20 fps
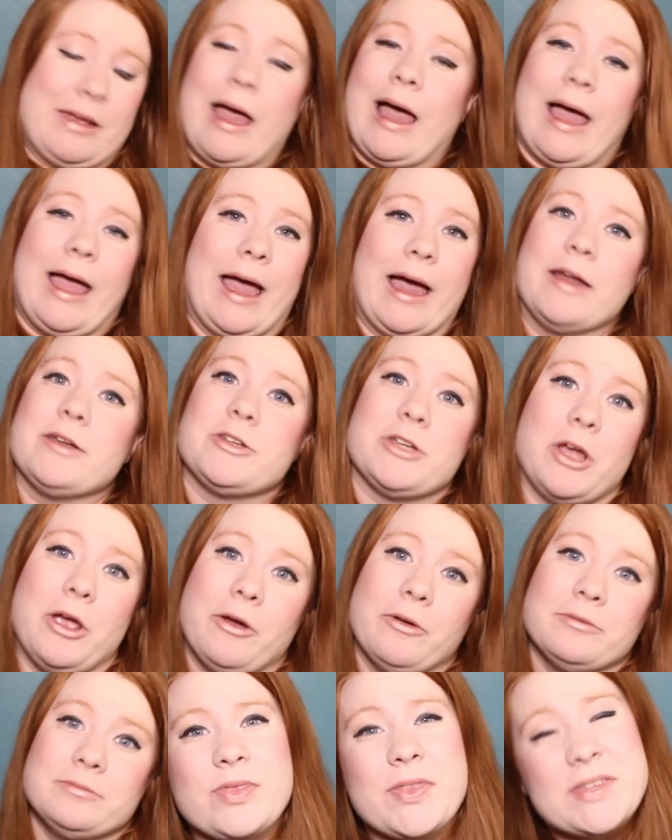I had
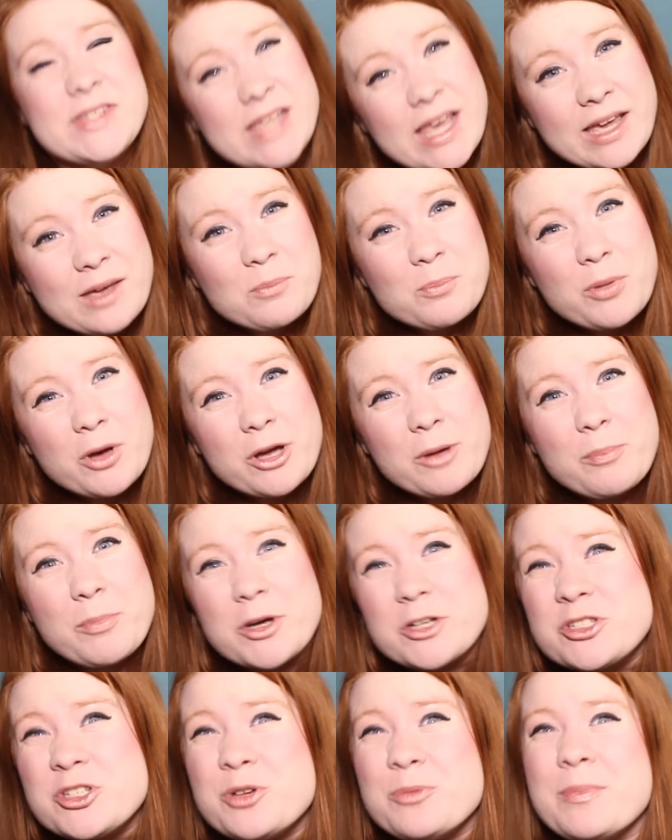to. The second book
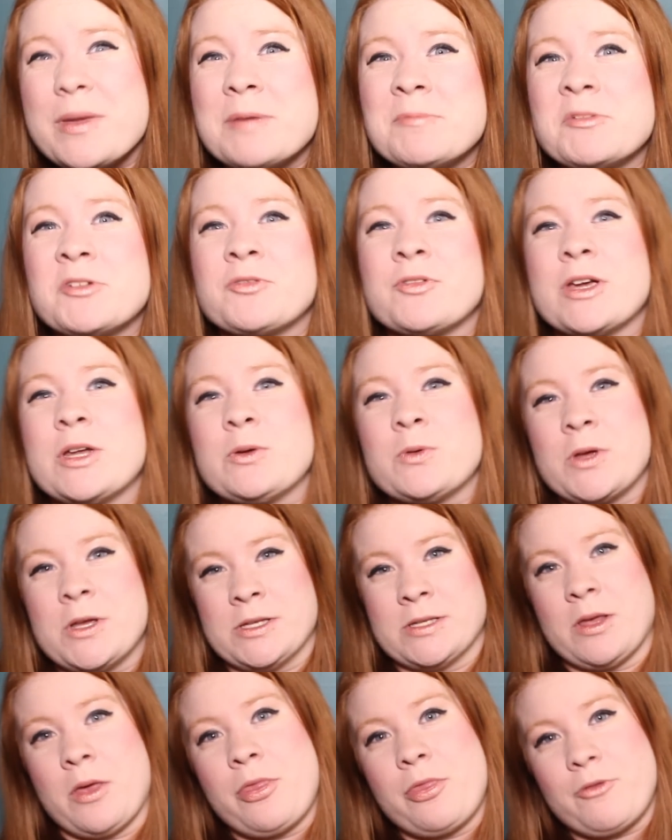BookTube made me read
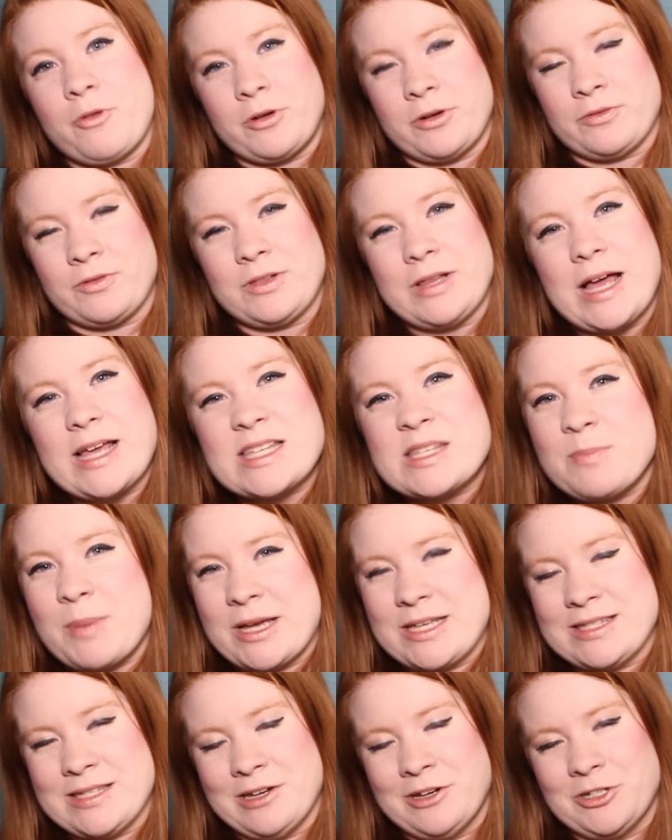is Throne of Glass
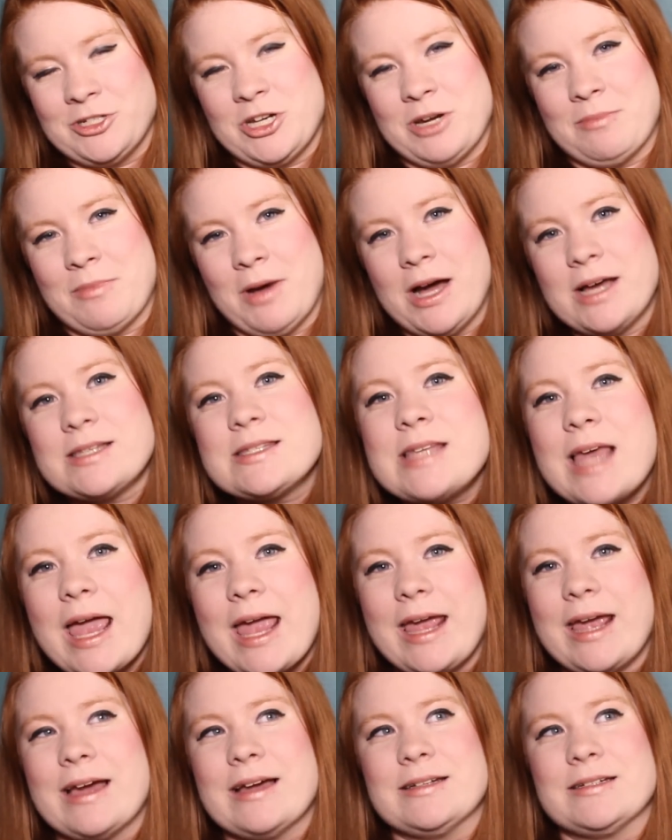by Sarah J Maas,
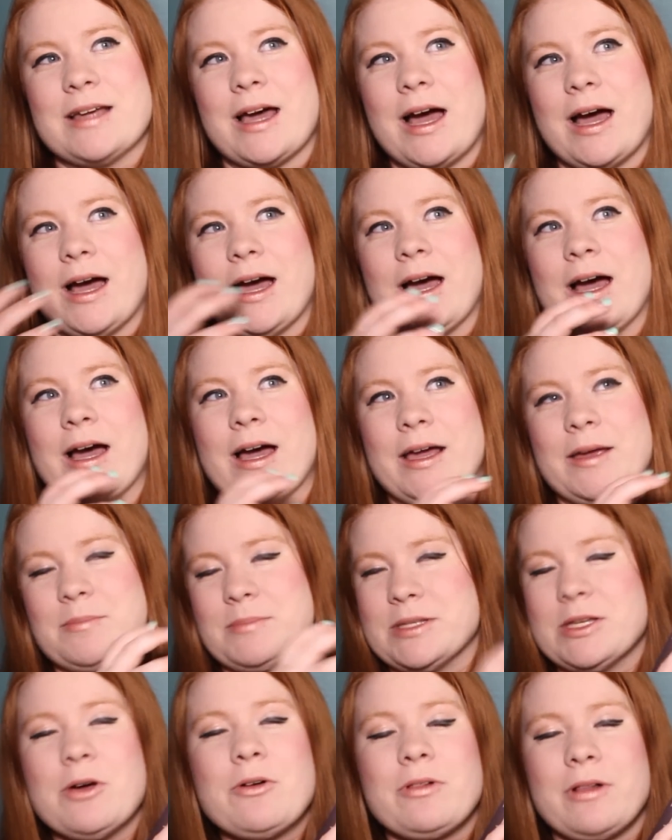and
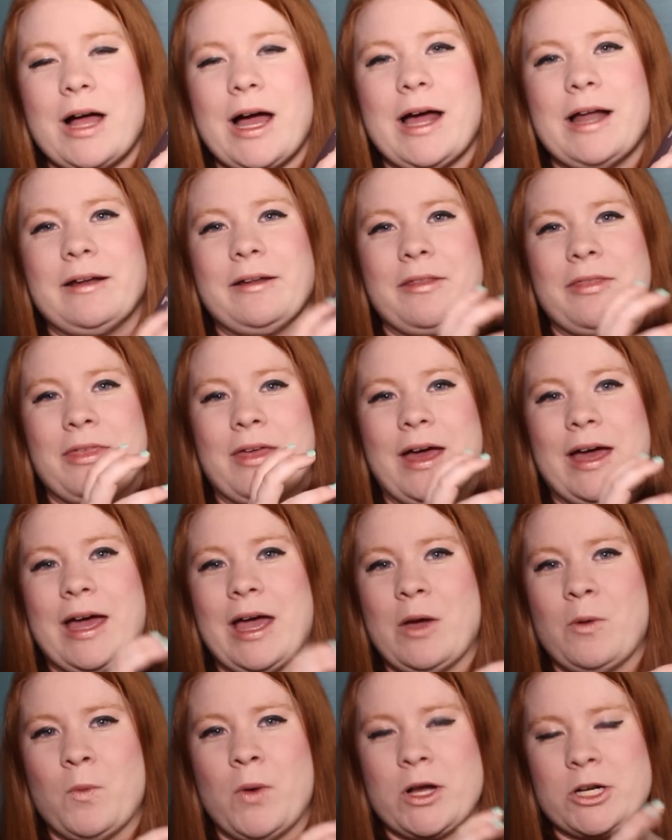I'm so glad that
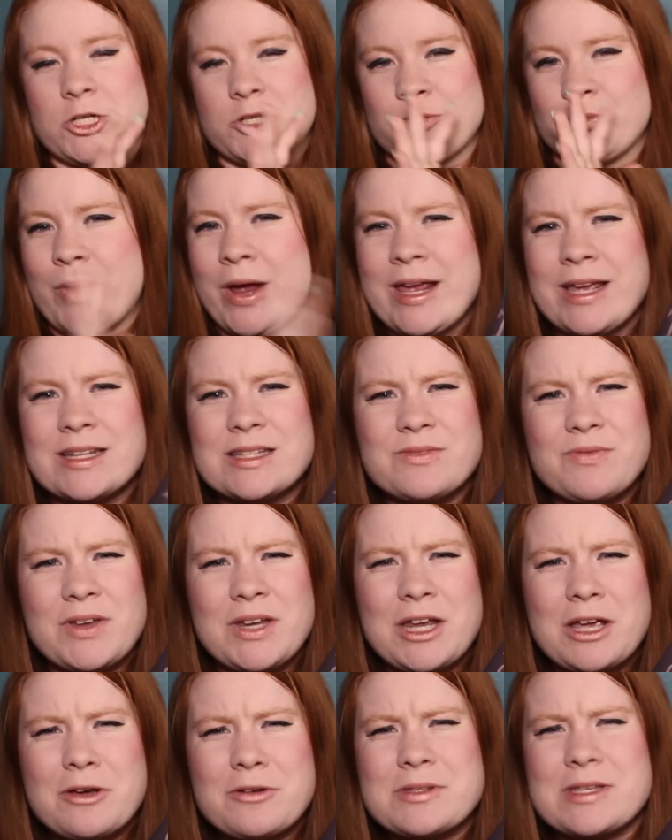I watched Reagan's
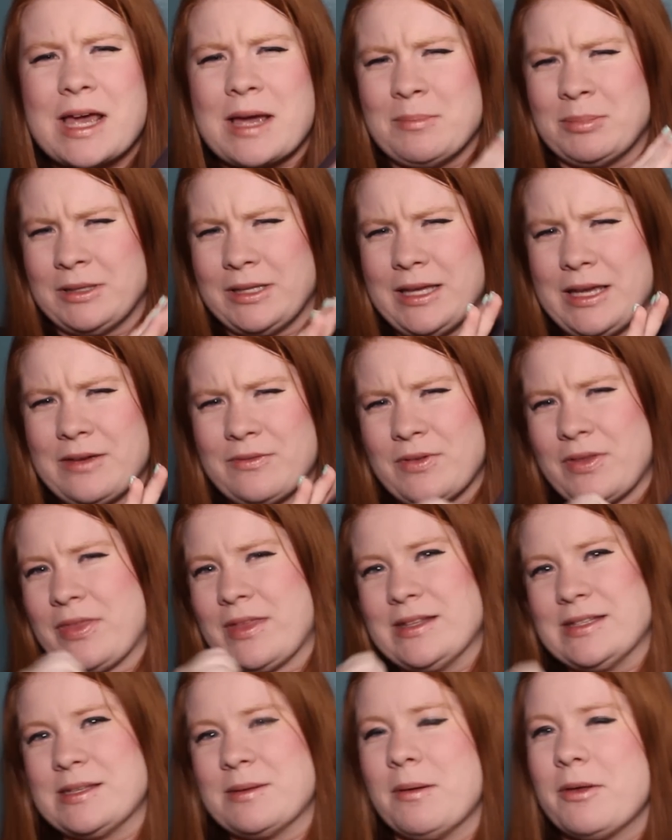videos, I believe, and
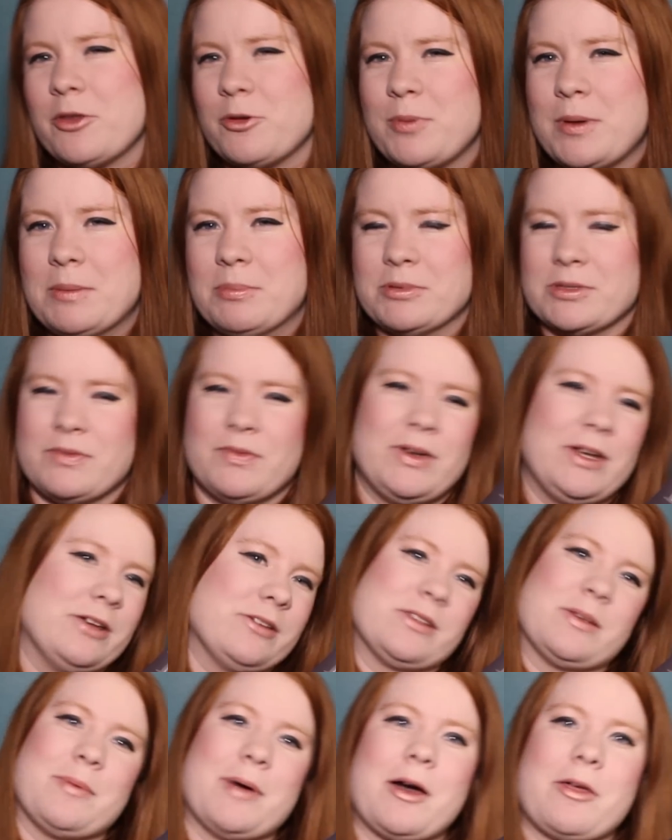then some other people's
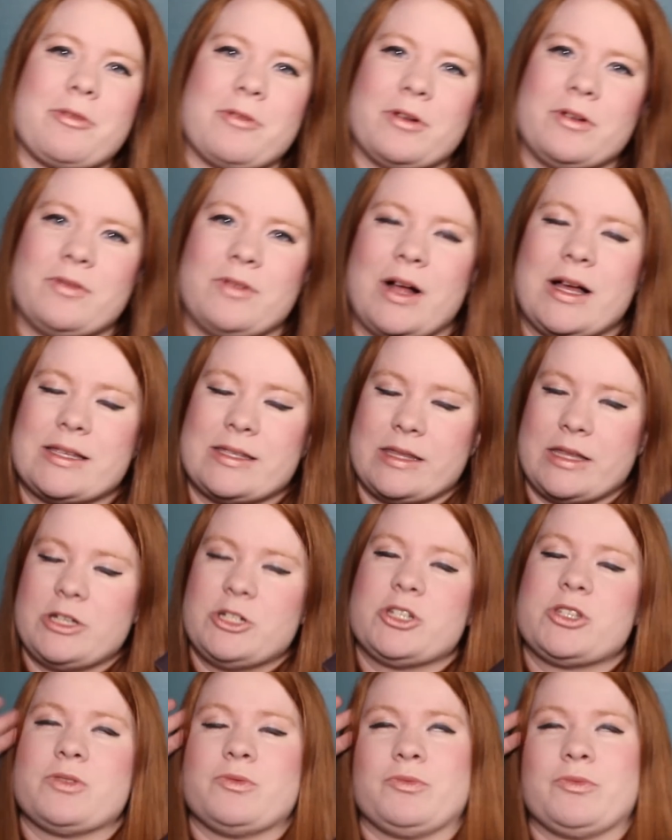videos about Throne of Glass, and they
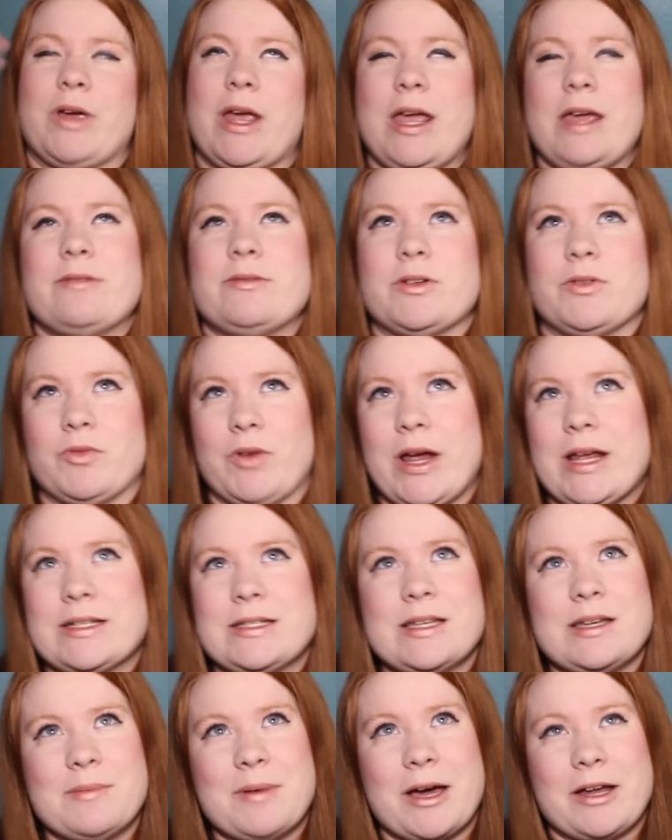just raved and
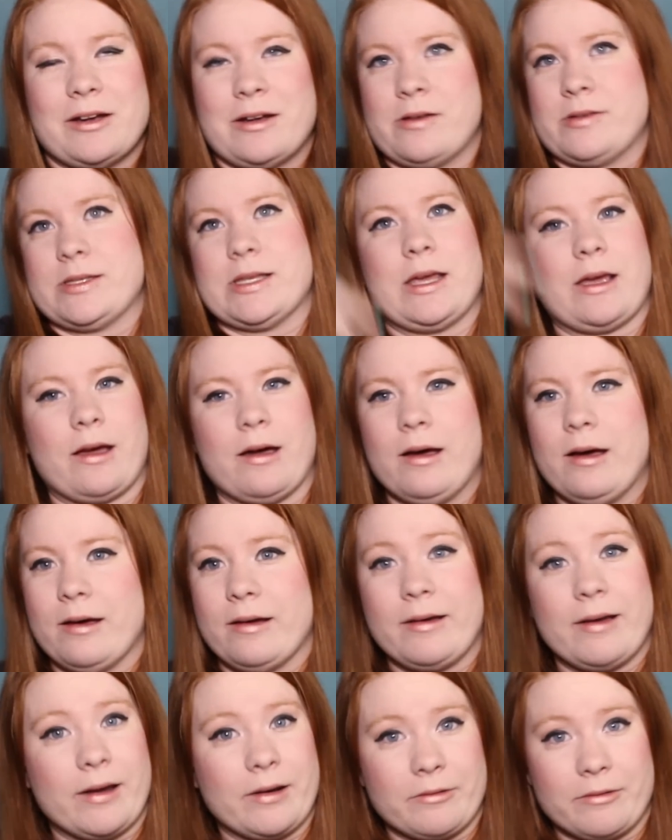ranted about it, and I was like, ah,
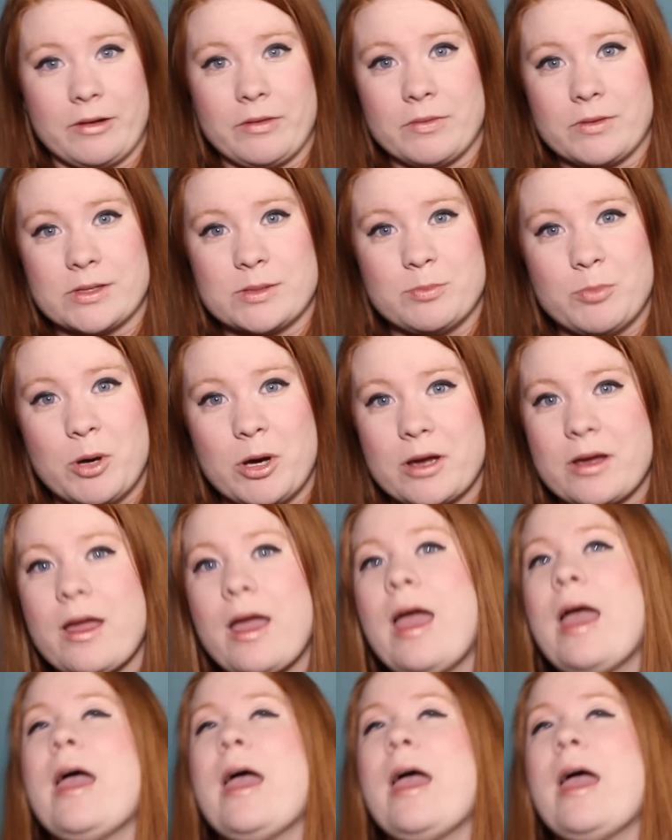I gotta read this book.